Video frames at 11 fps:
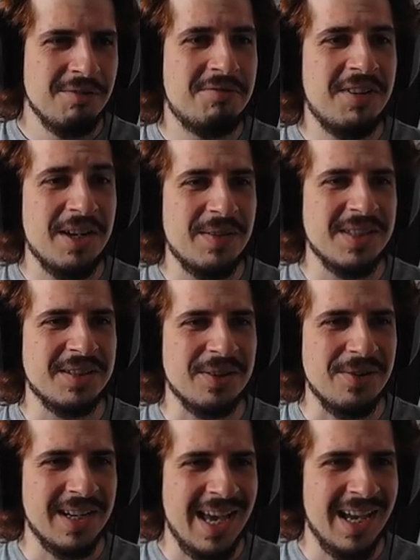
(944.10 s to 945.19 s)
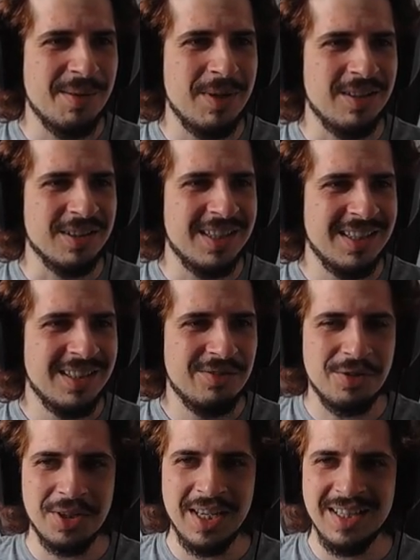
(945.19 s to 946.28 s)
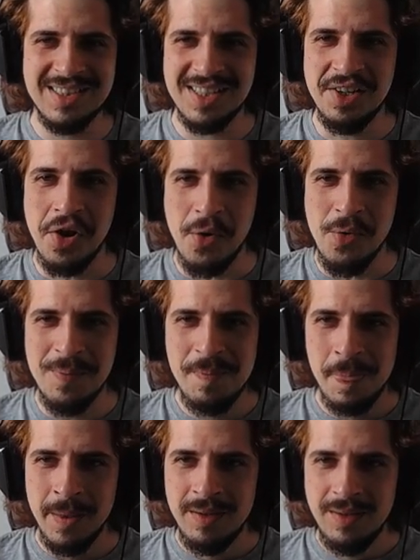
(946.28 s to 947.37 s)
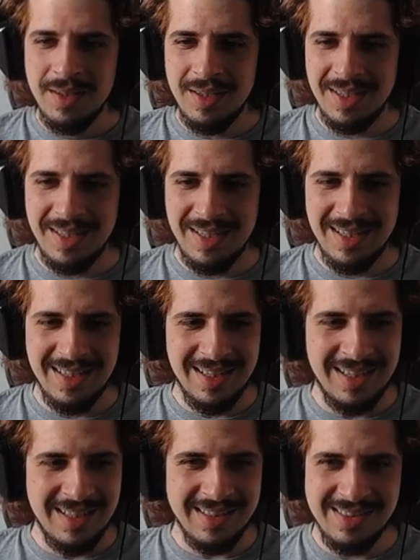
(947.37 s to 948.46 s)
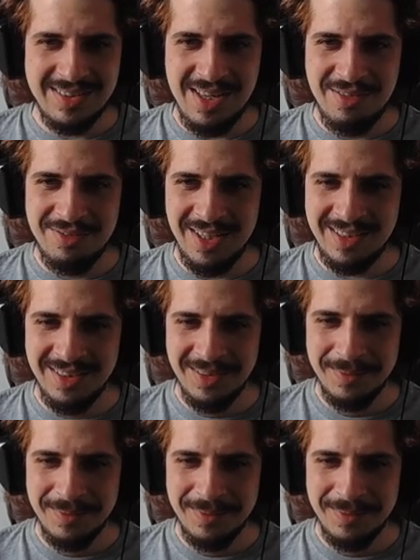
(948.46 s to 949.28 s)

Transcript: Very strong egg milk for kids, no. Uh, save it.